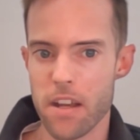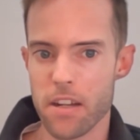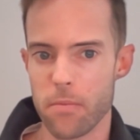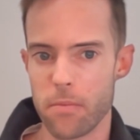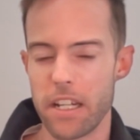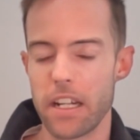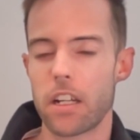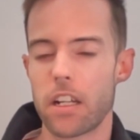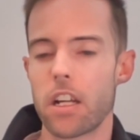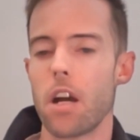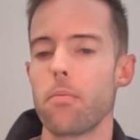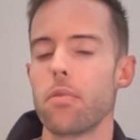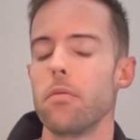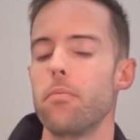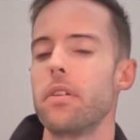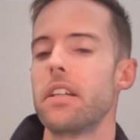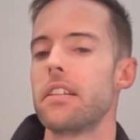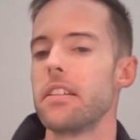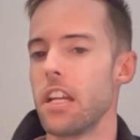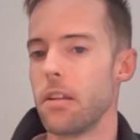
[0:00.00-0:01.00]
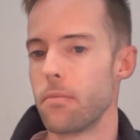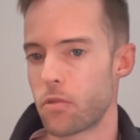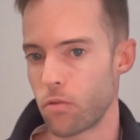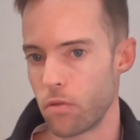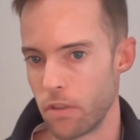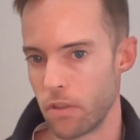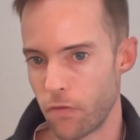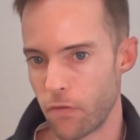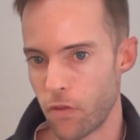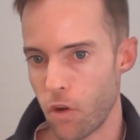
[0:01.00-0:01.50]
I mean, a couple of big names were
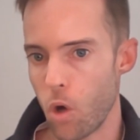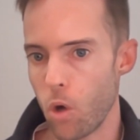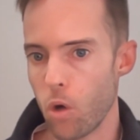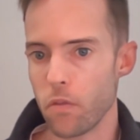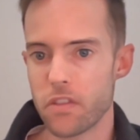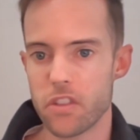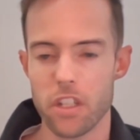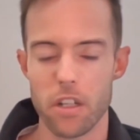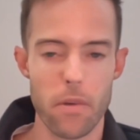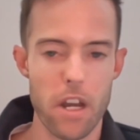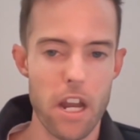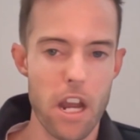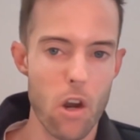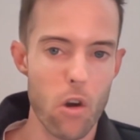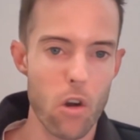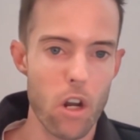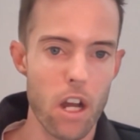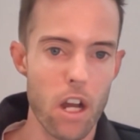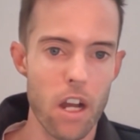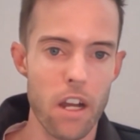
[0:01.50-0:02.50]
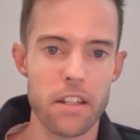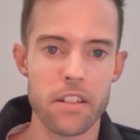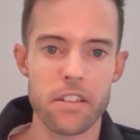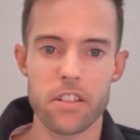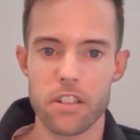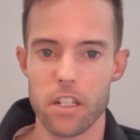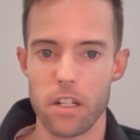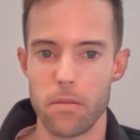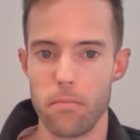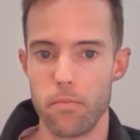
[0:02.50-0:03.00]
involved, some airlines,
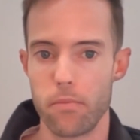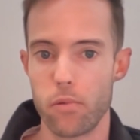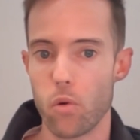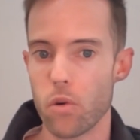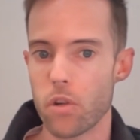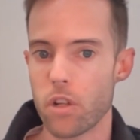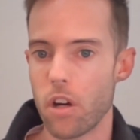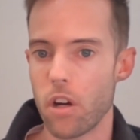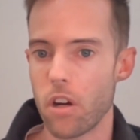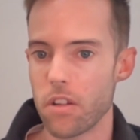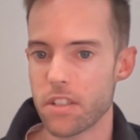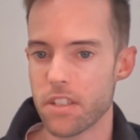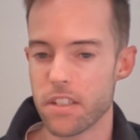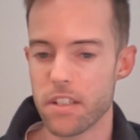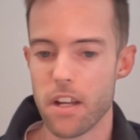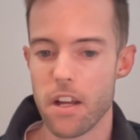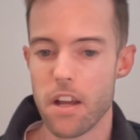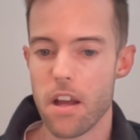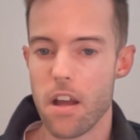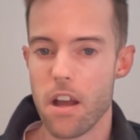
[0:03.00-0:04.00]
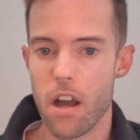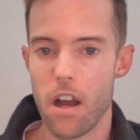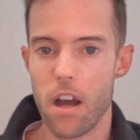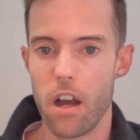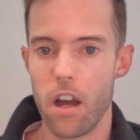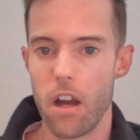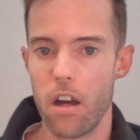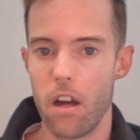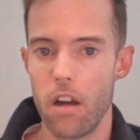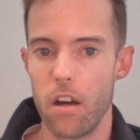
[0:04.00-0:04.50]
some broadcast
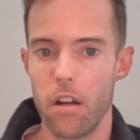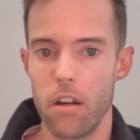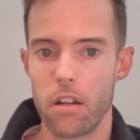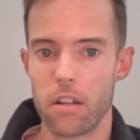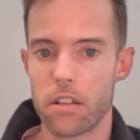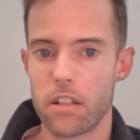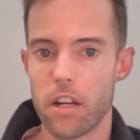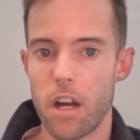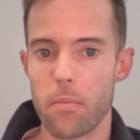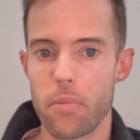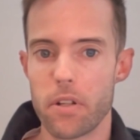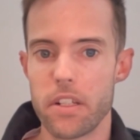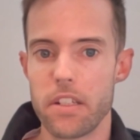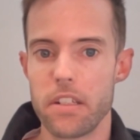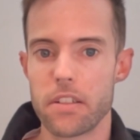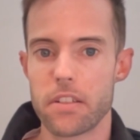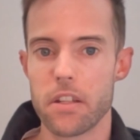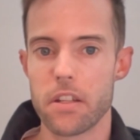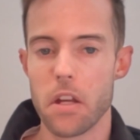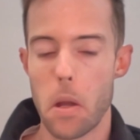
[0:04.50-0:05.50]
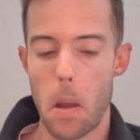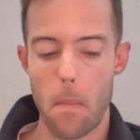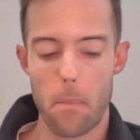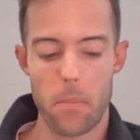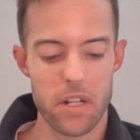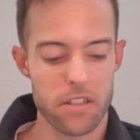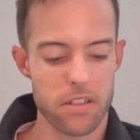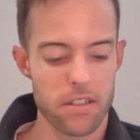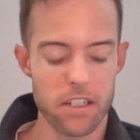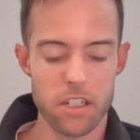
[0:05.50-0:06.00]
companies.
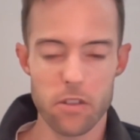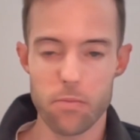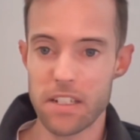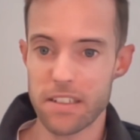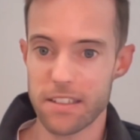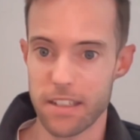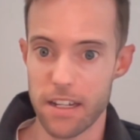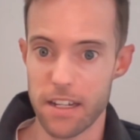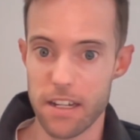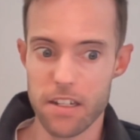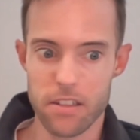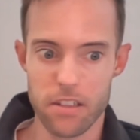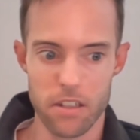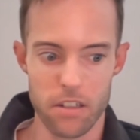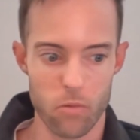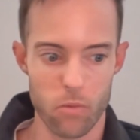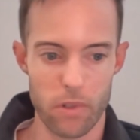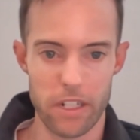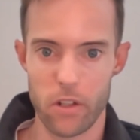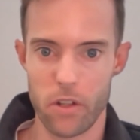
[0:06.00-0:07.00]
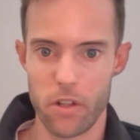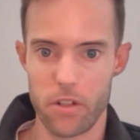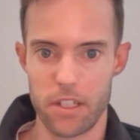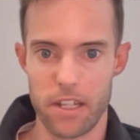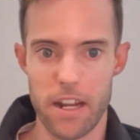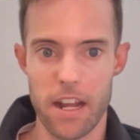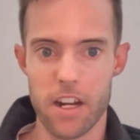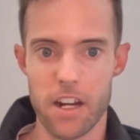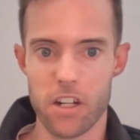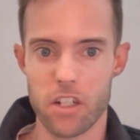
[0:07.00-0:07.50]
But 6 months later, we learned that
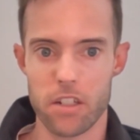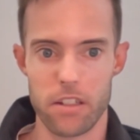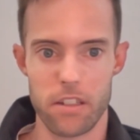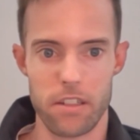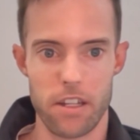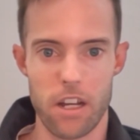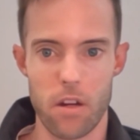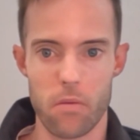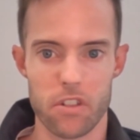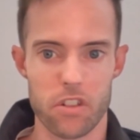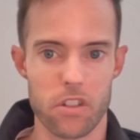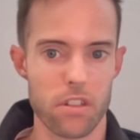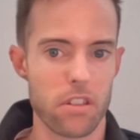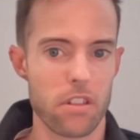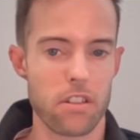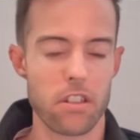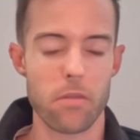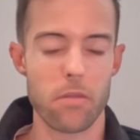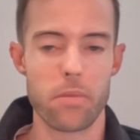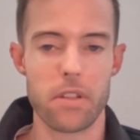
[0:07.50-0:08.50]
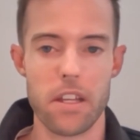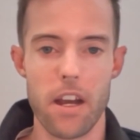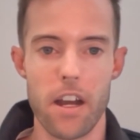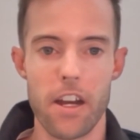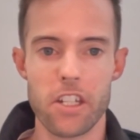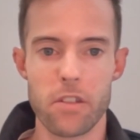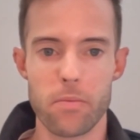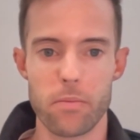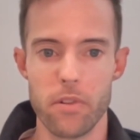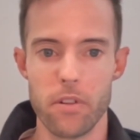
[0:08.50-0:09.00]
actually that was just the tip of the
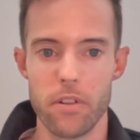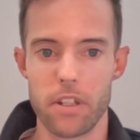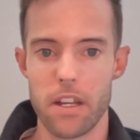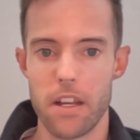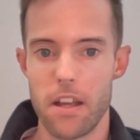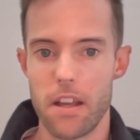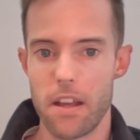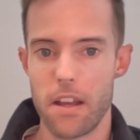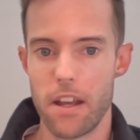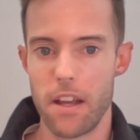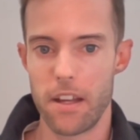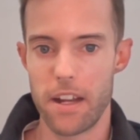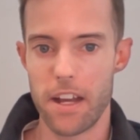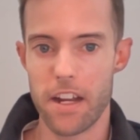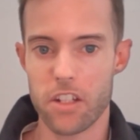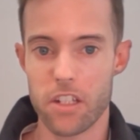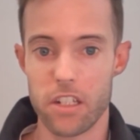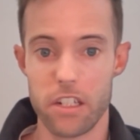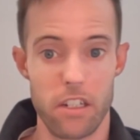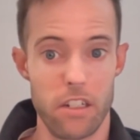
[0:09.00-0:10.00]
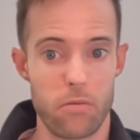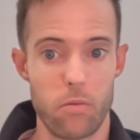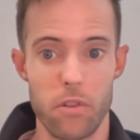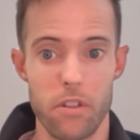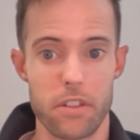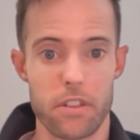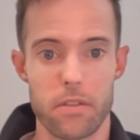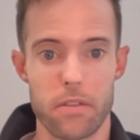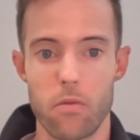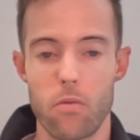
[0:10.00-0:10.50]
iceberg. And actually, it
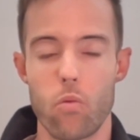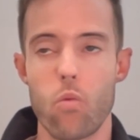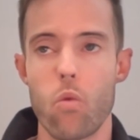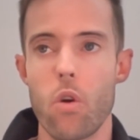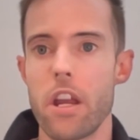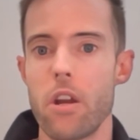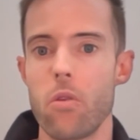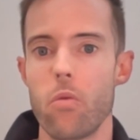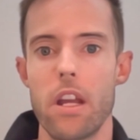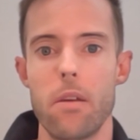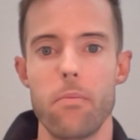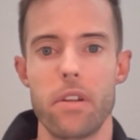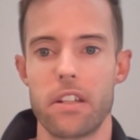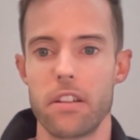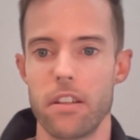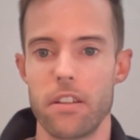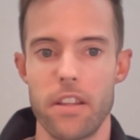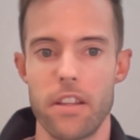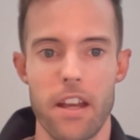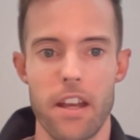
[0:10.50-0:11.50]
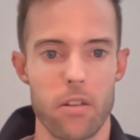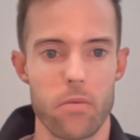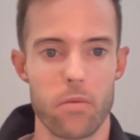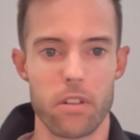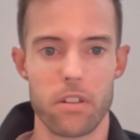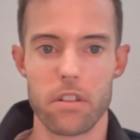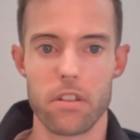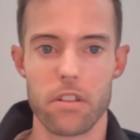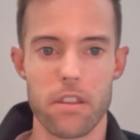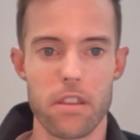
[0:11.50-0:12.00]
was way, way bigger than that.
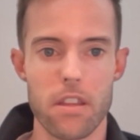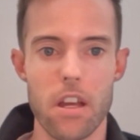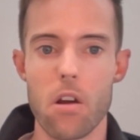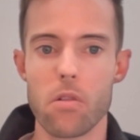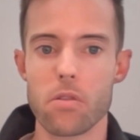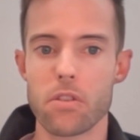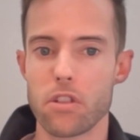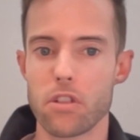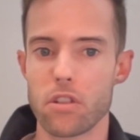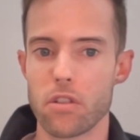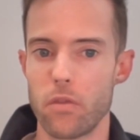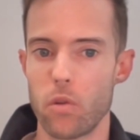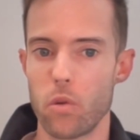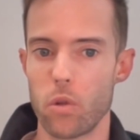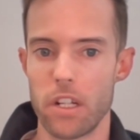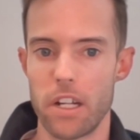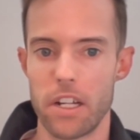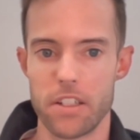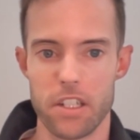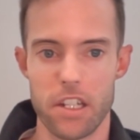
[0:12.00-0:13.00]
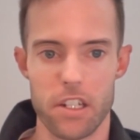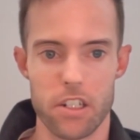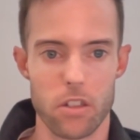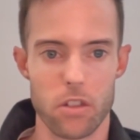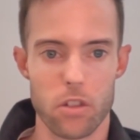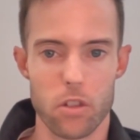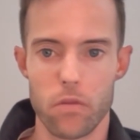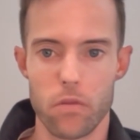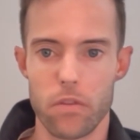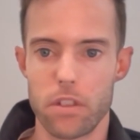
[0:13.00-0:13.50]
Thousands of organizations,
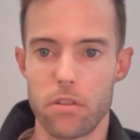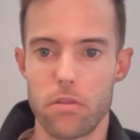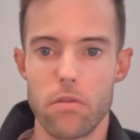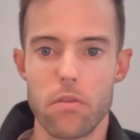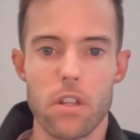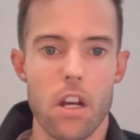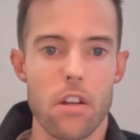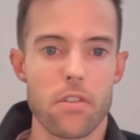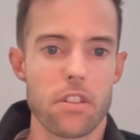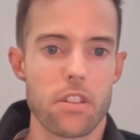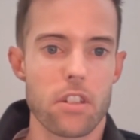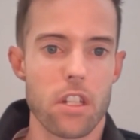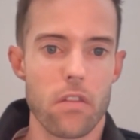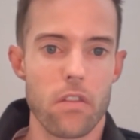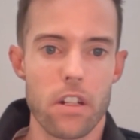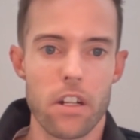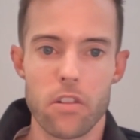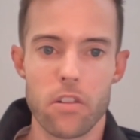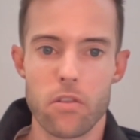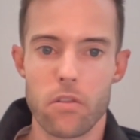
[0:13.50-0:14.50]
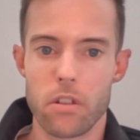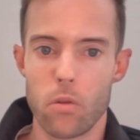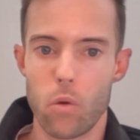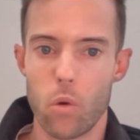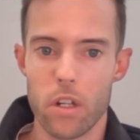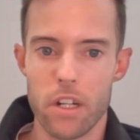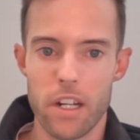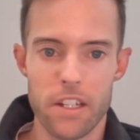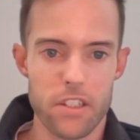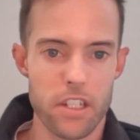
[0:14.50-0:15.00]
over 2,700
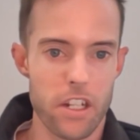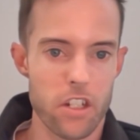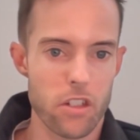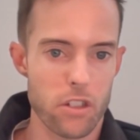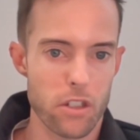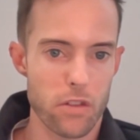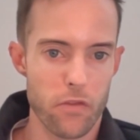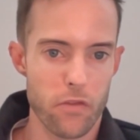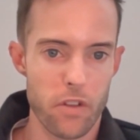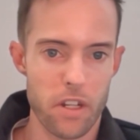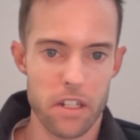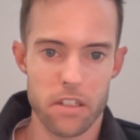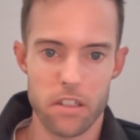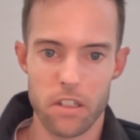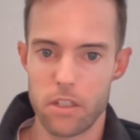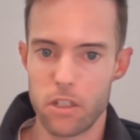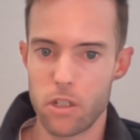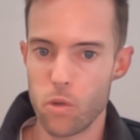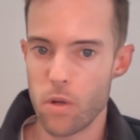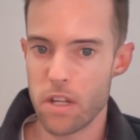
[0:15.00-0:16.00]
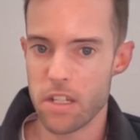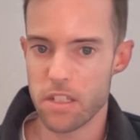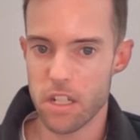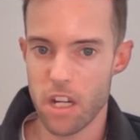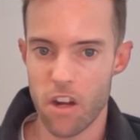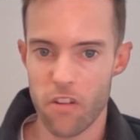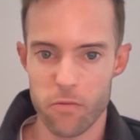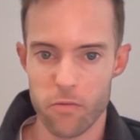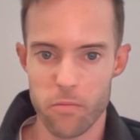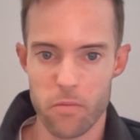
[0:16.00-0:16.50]
organizations affected, US
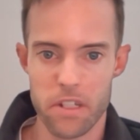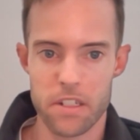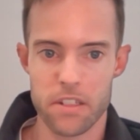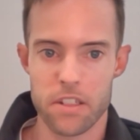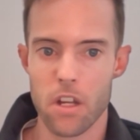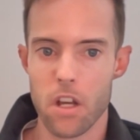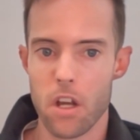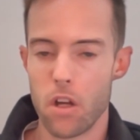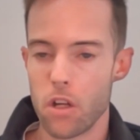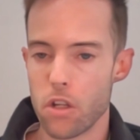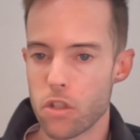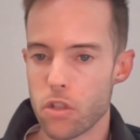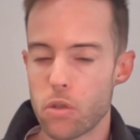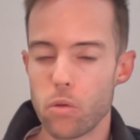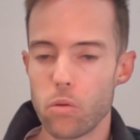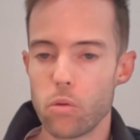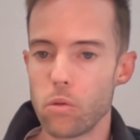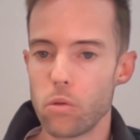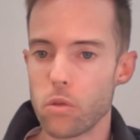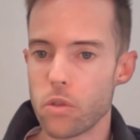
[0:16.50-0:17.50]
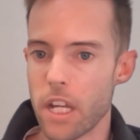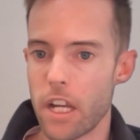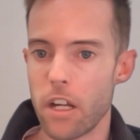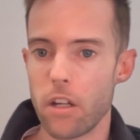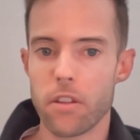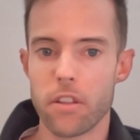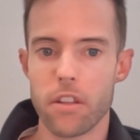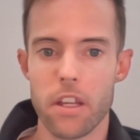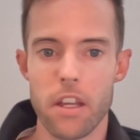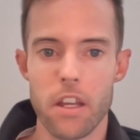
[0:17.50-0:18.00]
government, schools,
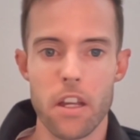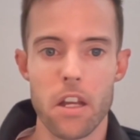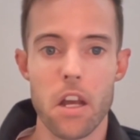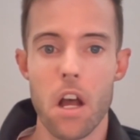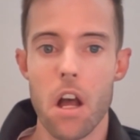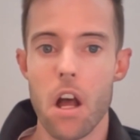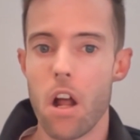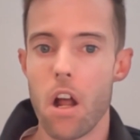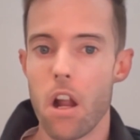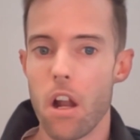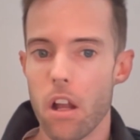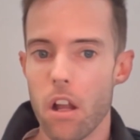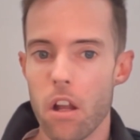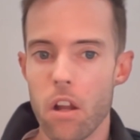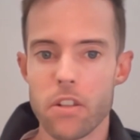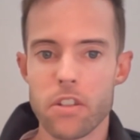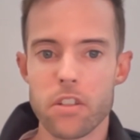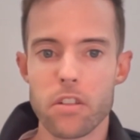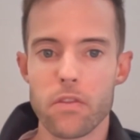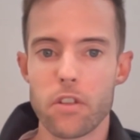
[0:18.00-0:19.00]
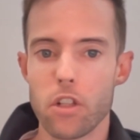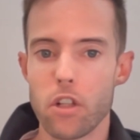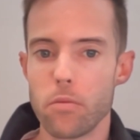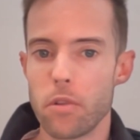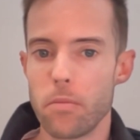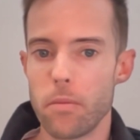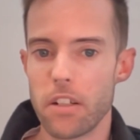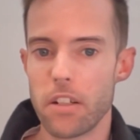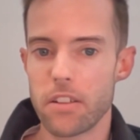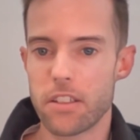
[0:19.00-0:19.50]
healthcare, lots of global
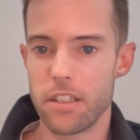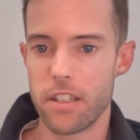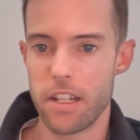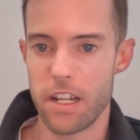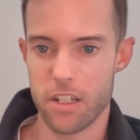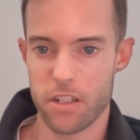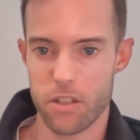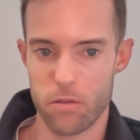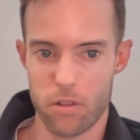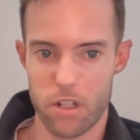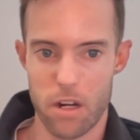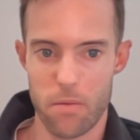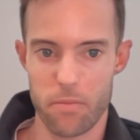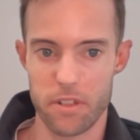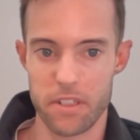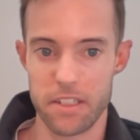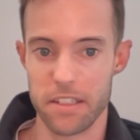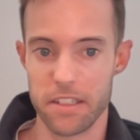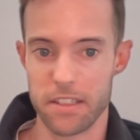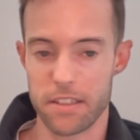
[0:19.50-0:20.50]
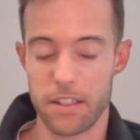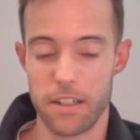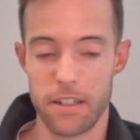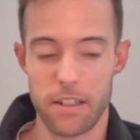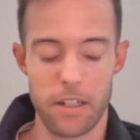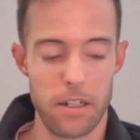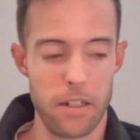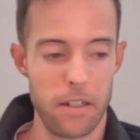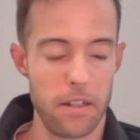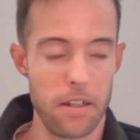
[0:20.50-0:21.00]
multinational companies.
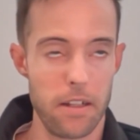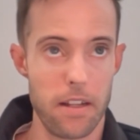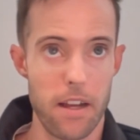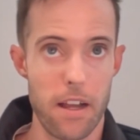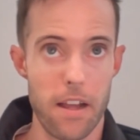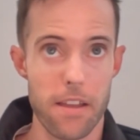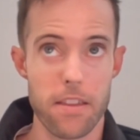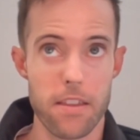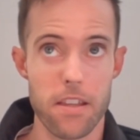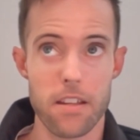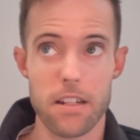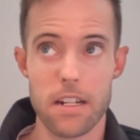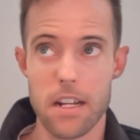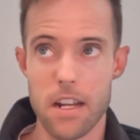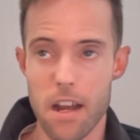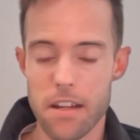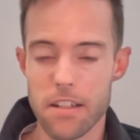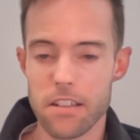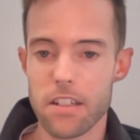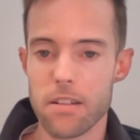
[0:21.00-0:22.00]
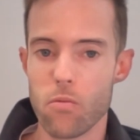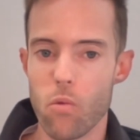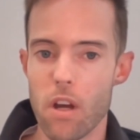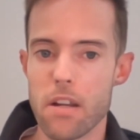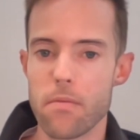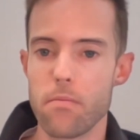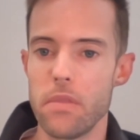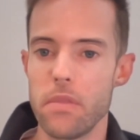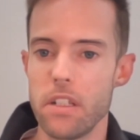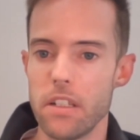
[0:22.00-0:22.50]
I think
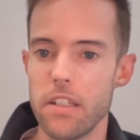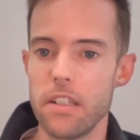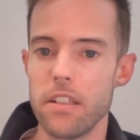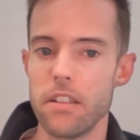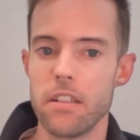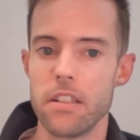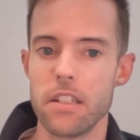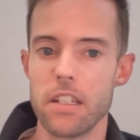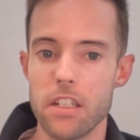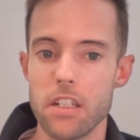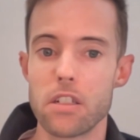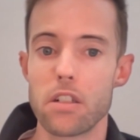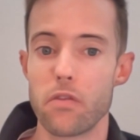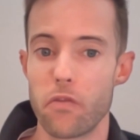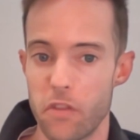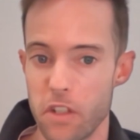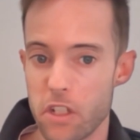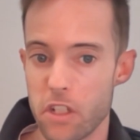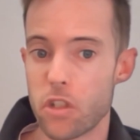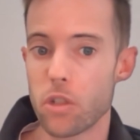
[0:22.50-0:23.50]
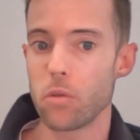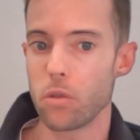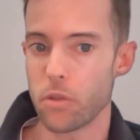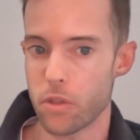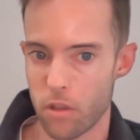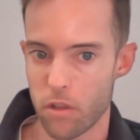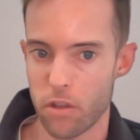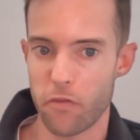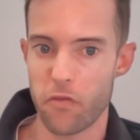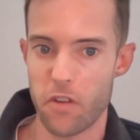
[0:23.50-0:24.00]
91 million individuals
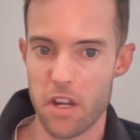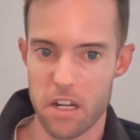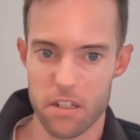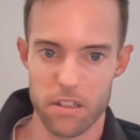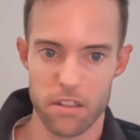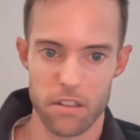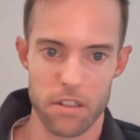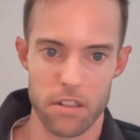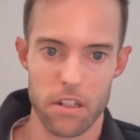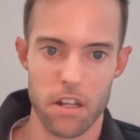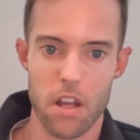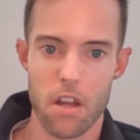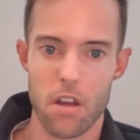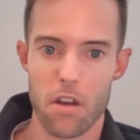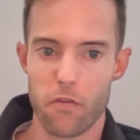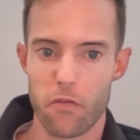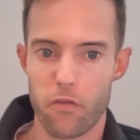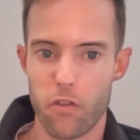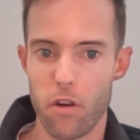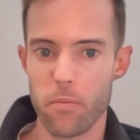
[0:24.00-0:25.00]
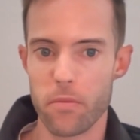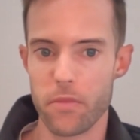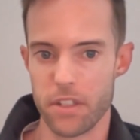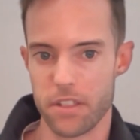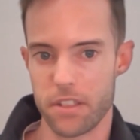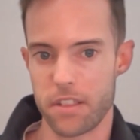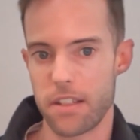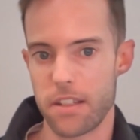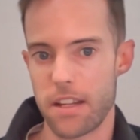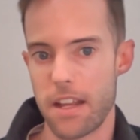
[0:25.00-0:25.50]
are affected from
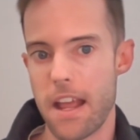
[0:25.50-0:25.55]
this.